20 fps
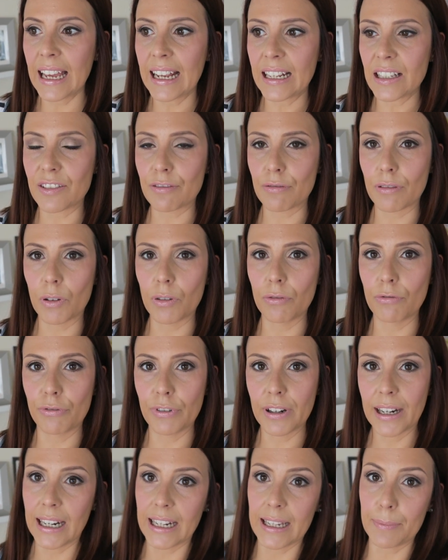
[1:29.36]
it's
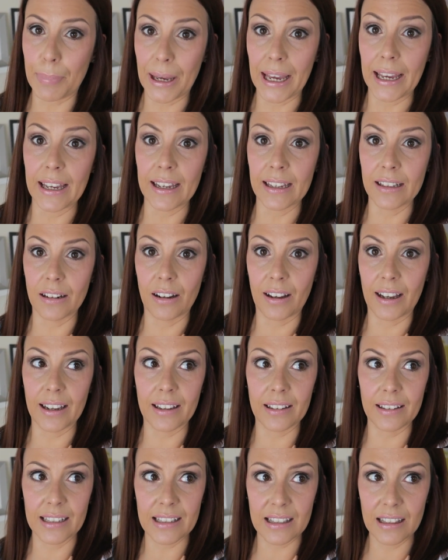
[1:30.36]
really big,
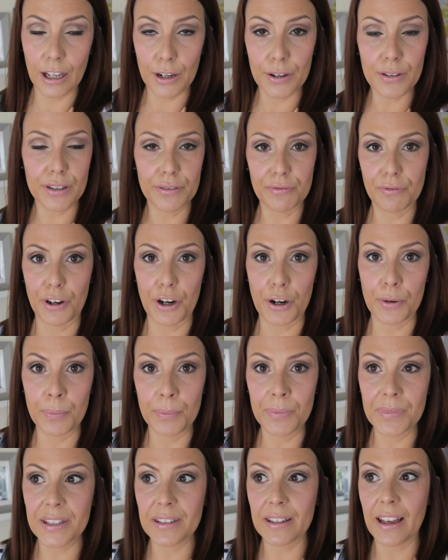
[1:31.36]
like there's loads of
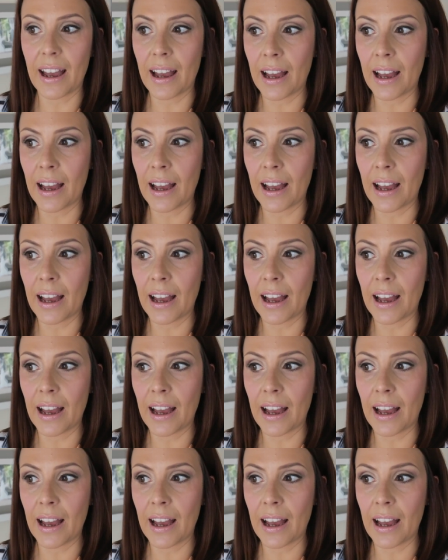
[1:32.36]
rooms,